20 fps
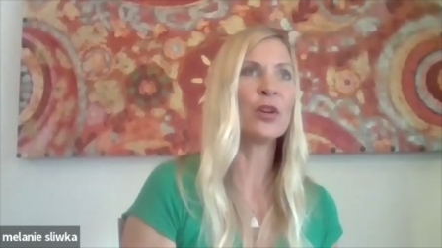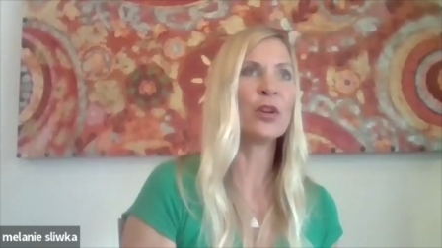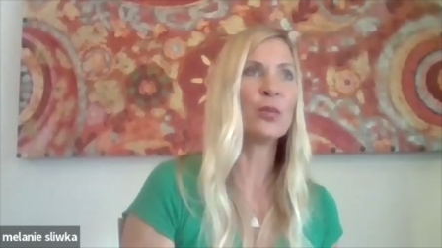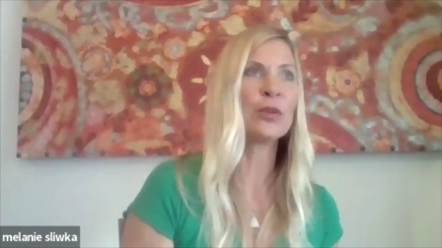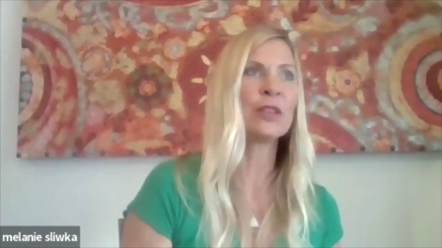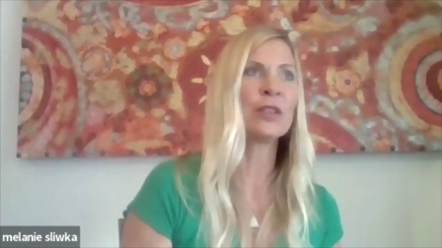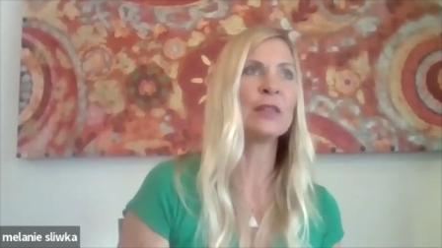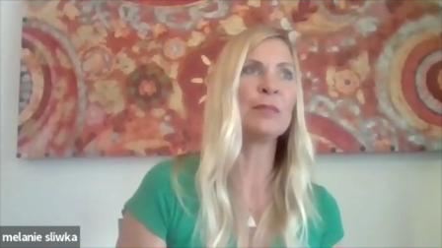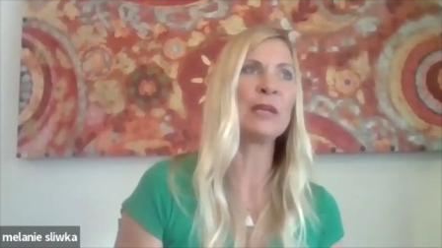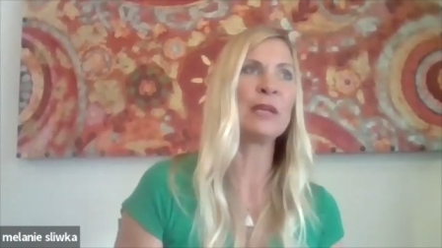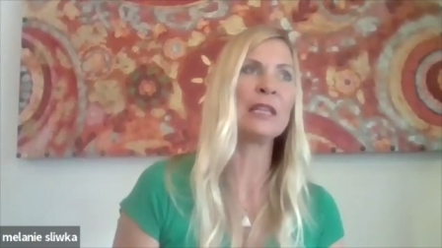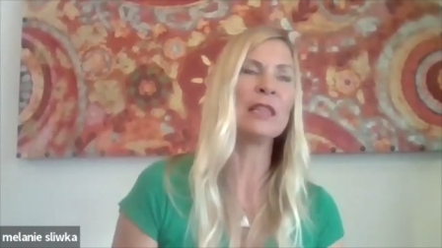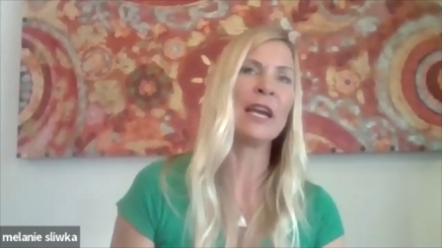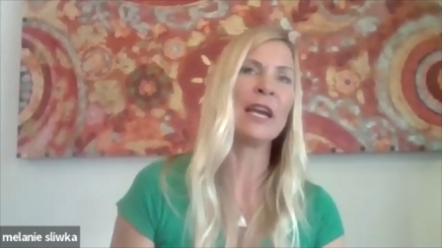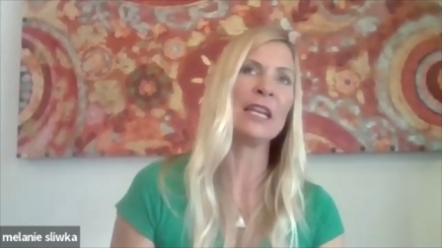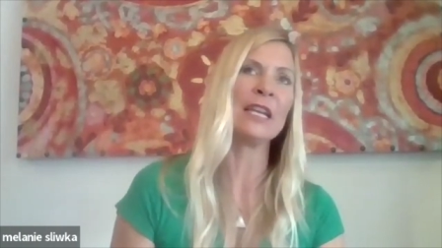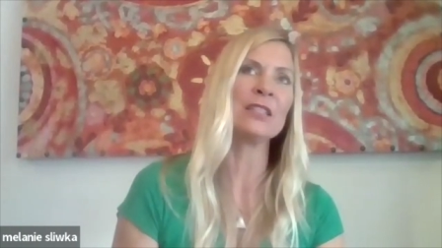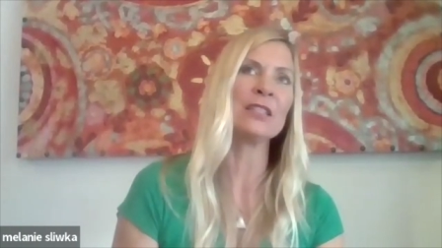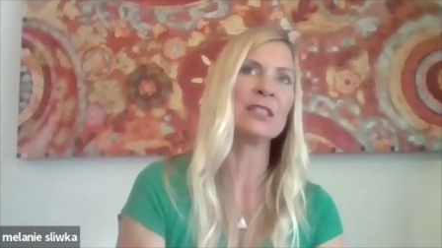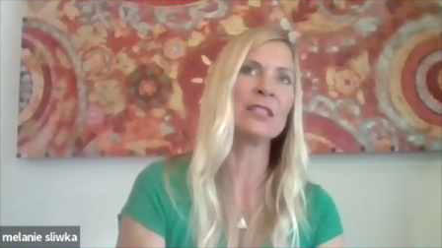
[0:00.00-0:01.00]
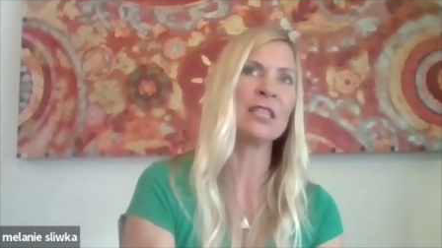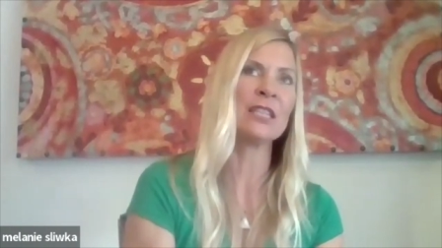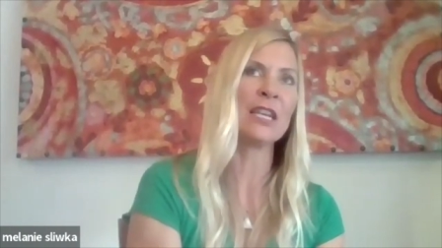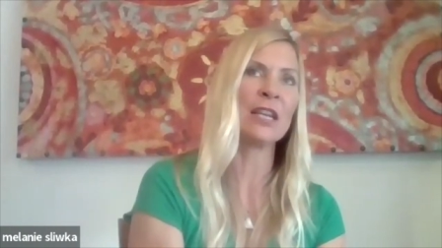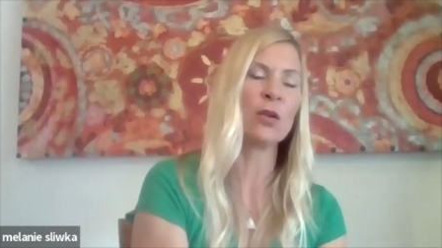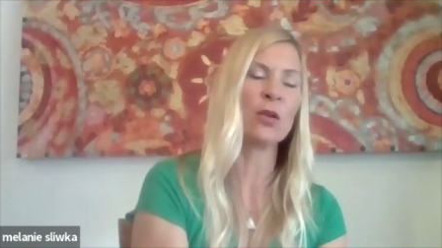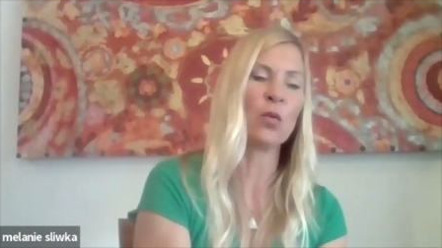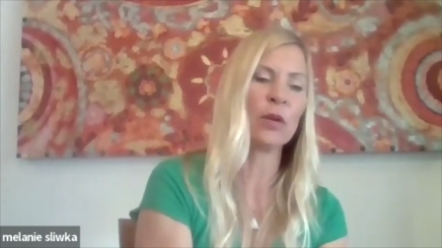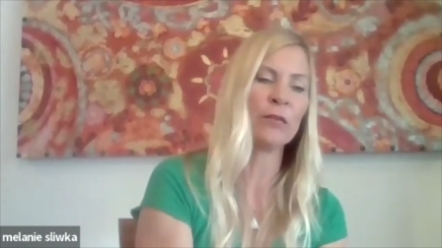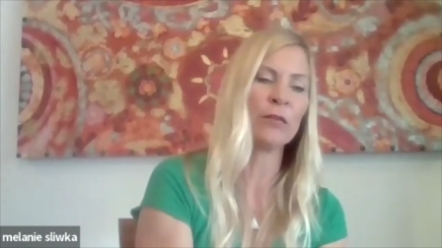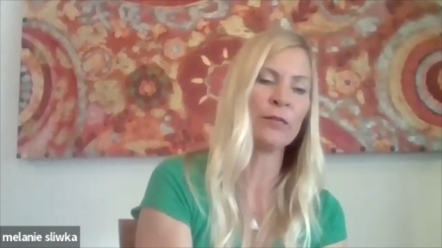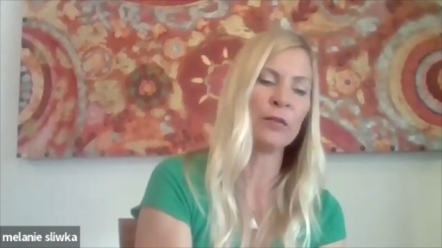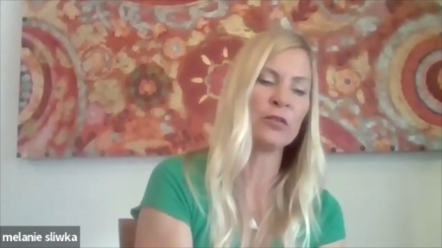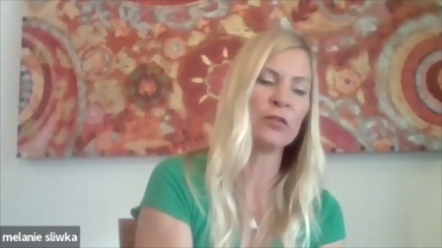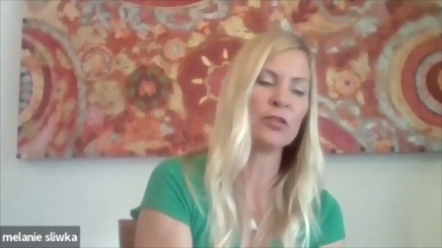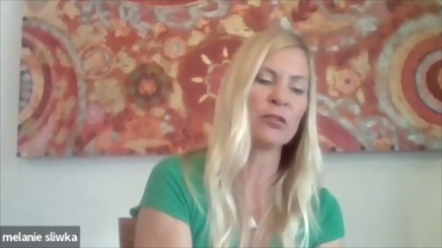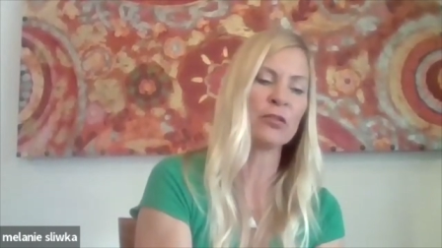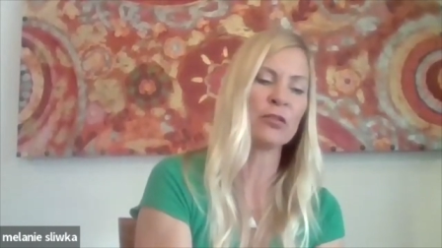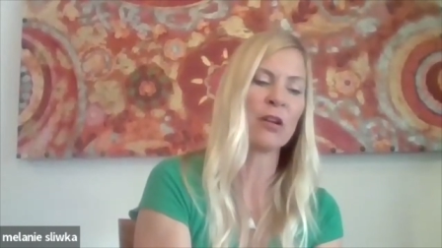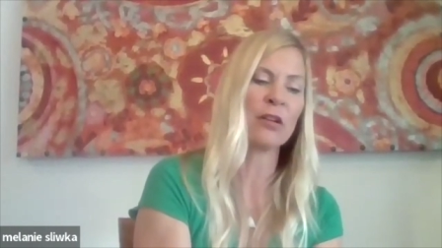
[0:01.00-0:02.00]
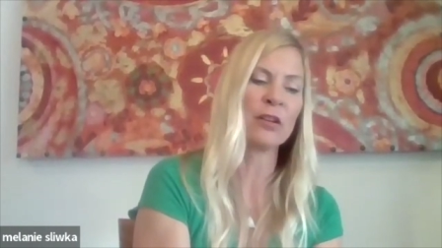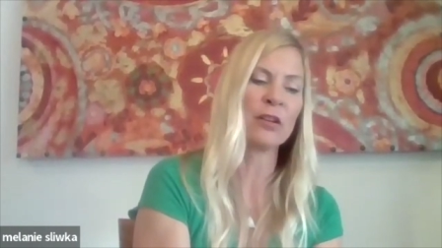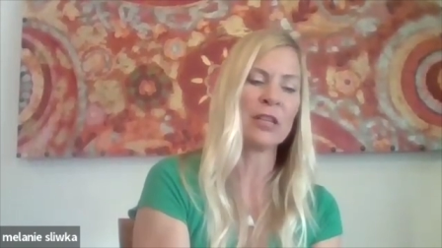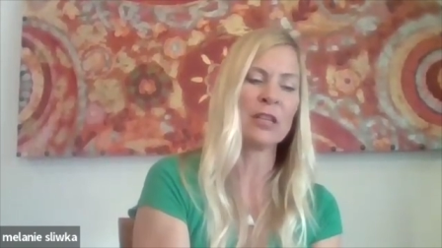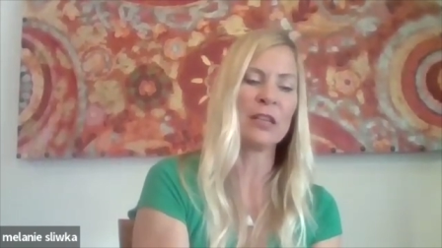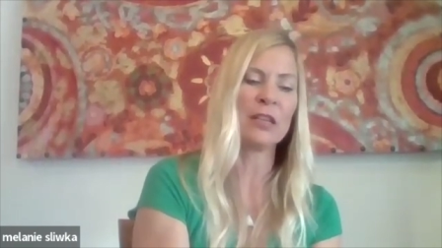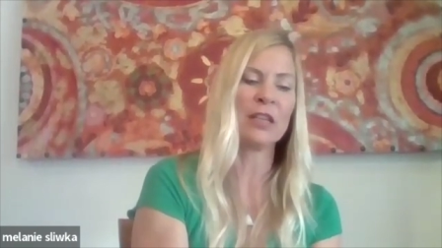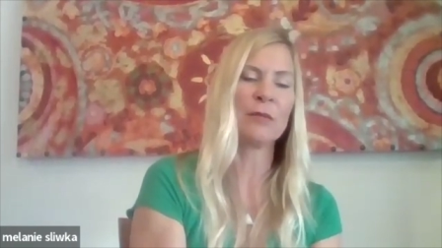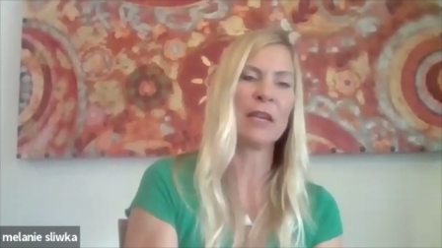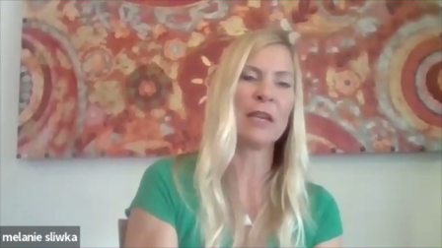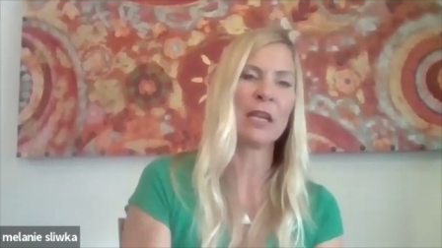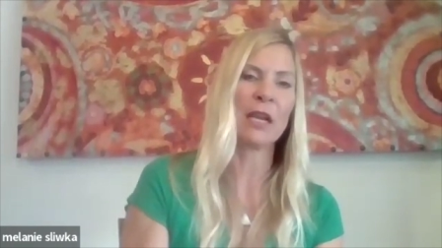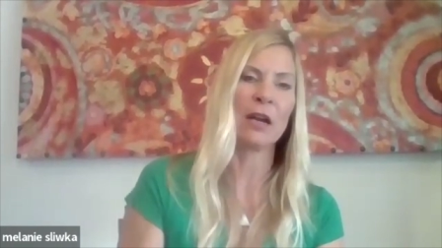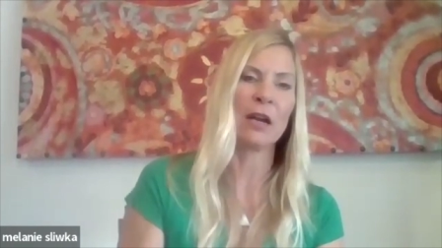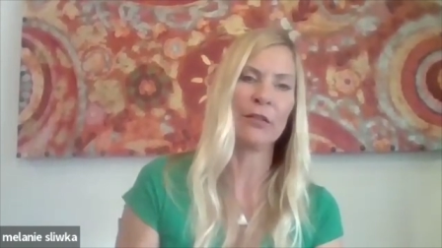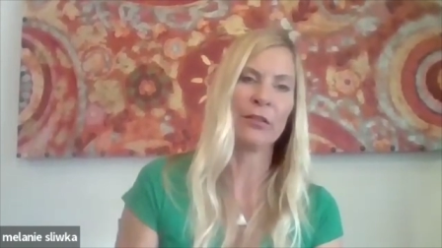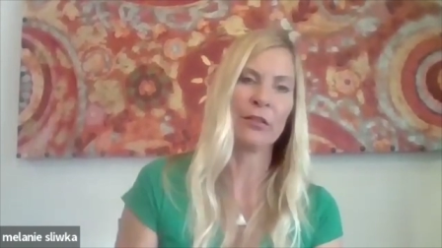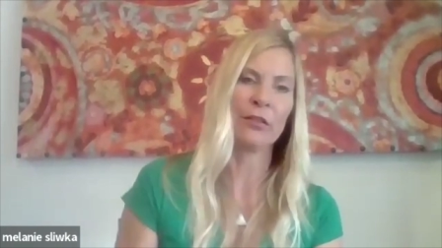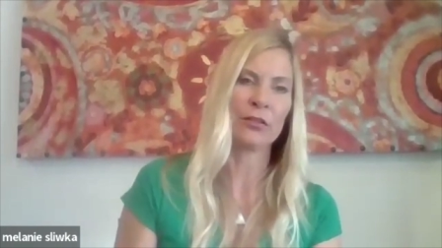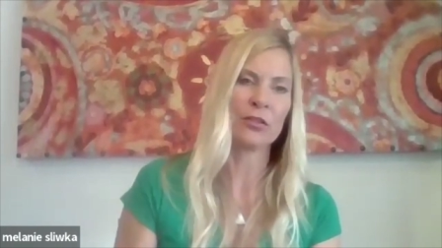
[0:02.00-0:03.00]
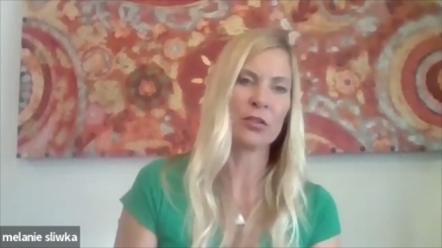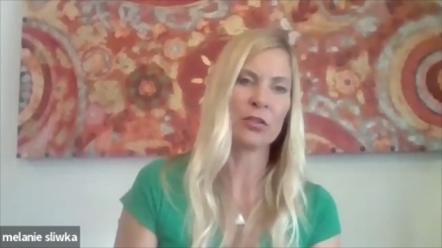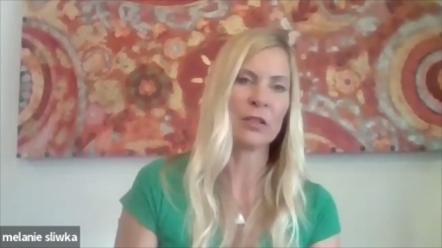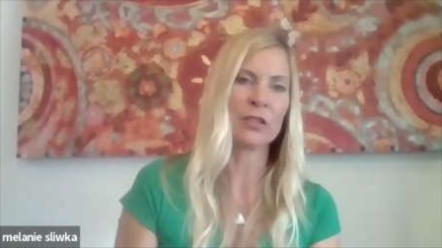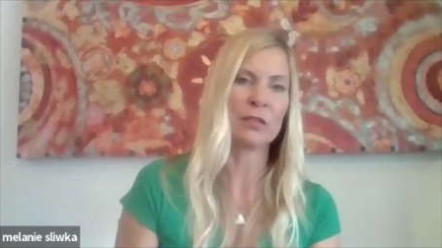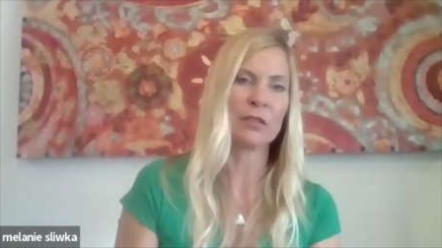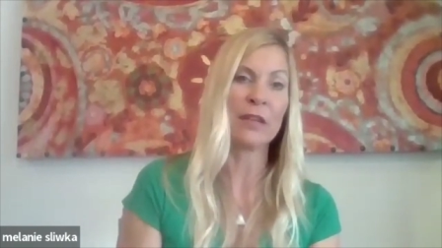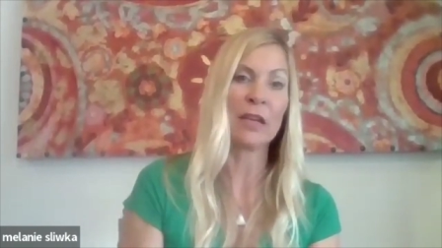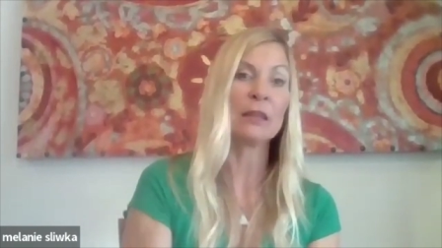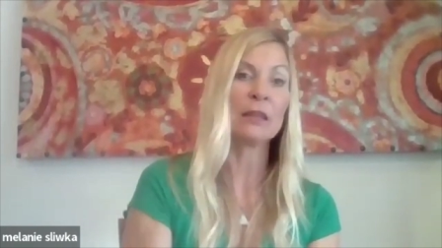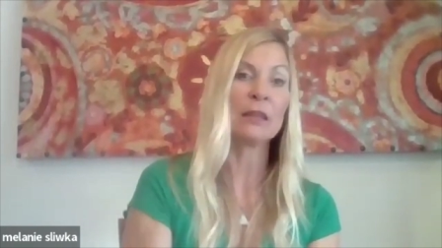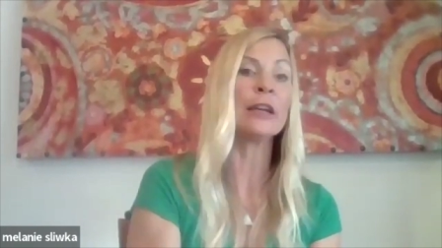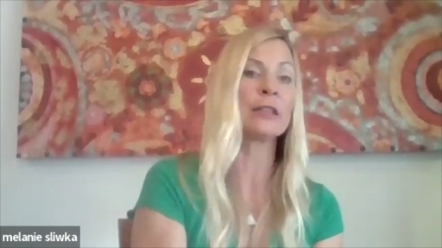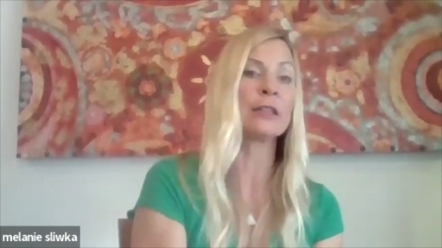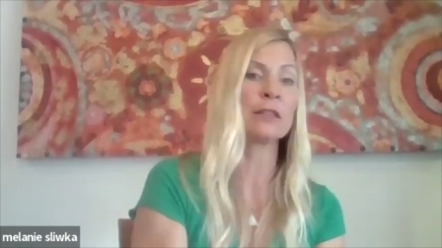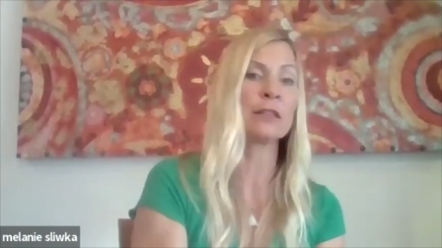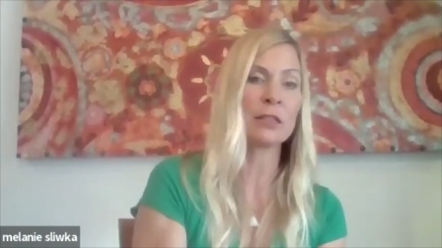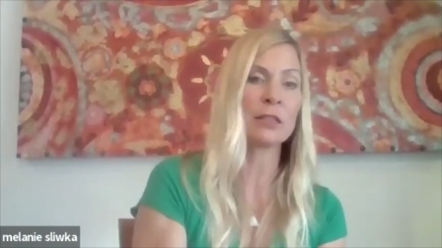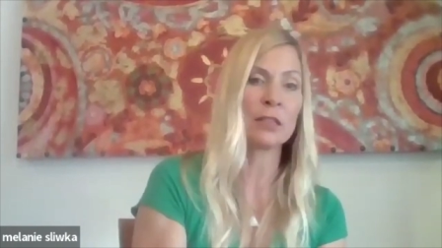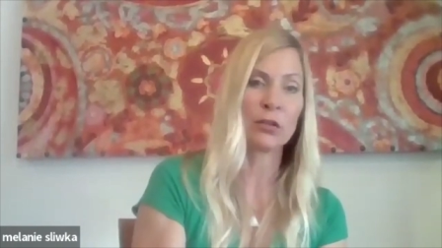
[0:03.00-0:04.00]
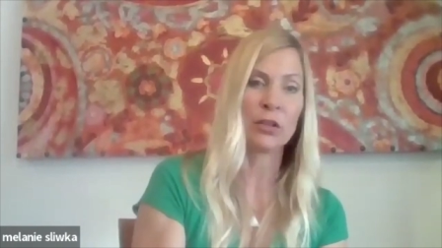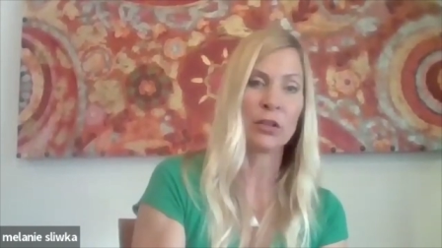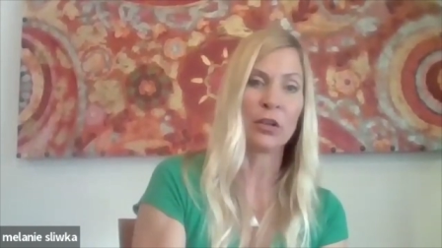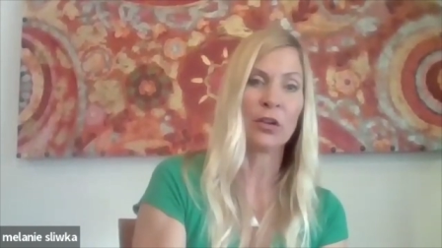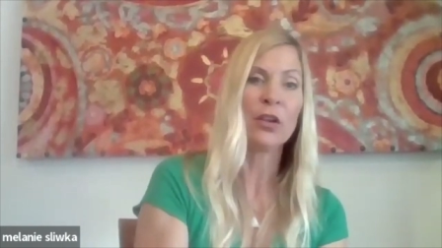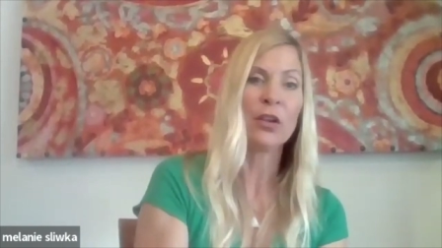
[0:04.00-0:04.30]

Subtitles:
it would be like to take one food you're already eating and make a healthier choice of that, like the cereal.